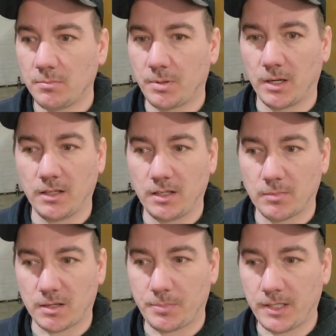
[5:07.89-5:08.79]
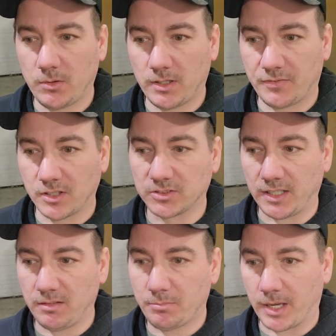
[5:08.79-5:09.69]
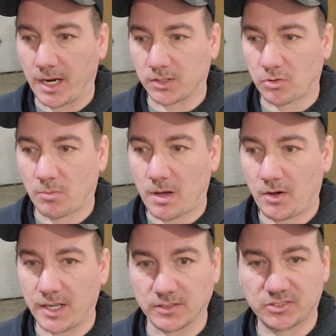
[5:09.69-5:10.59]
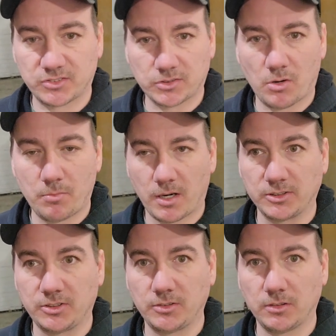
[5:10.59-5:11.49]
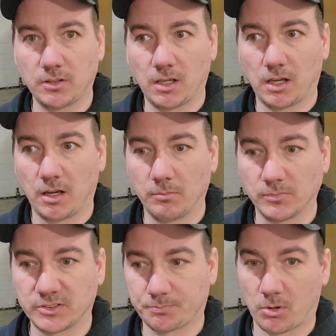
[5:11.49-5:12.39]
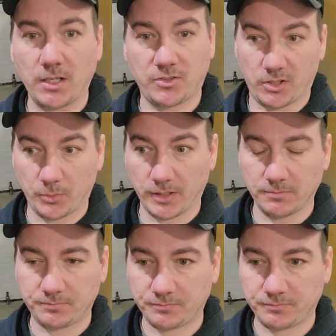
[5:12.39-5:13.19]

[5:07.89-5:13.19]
But in my opinion, if there's an impact, chromoly has so much um, spring to it.